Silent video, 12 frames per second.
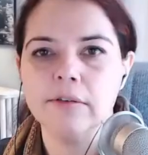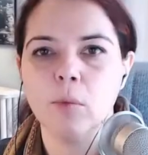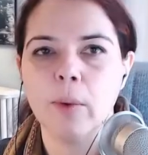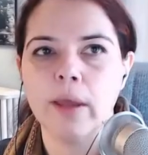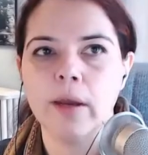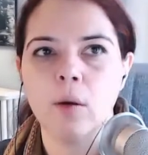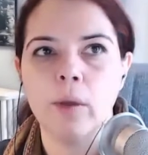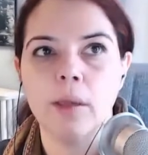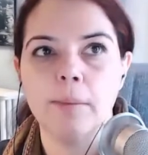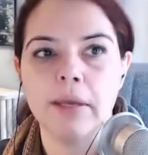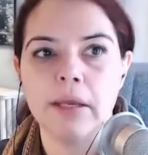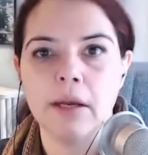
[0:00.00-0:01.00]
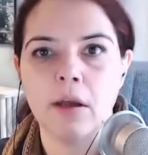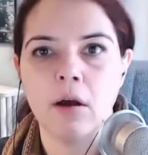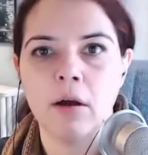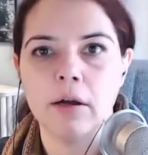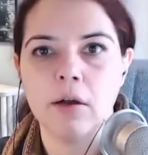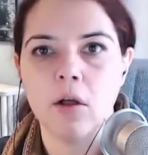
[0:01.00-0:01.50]
to, to write a Wikipedia
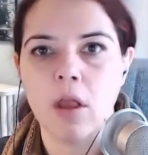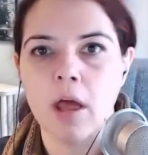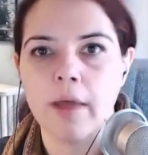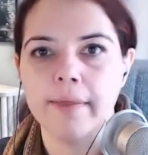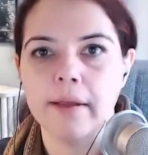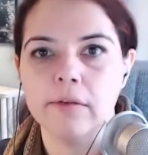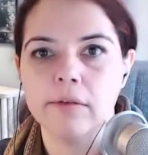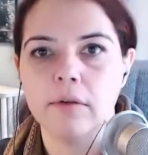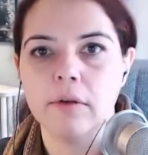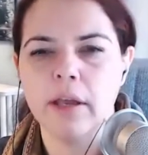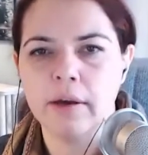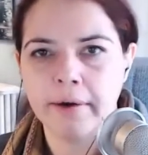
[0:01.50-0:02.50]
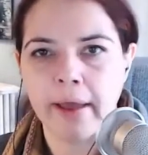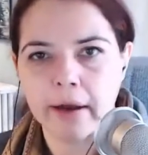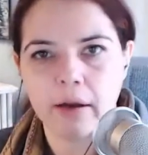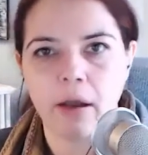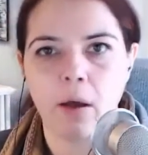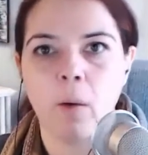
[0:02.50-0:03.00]
article on this.
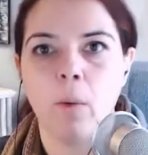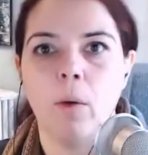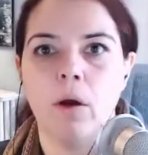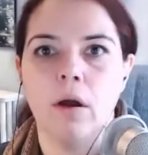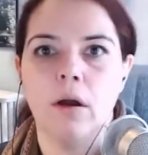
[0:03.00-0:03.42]
Internet, go.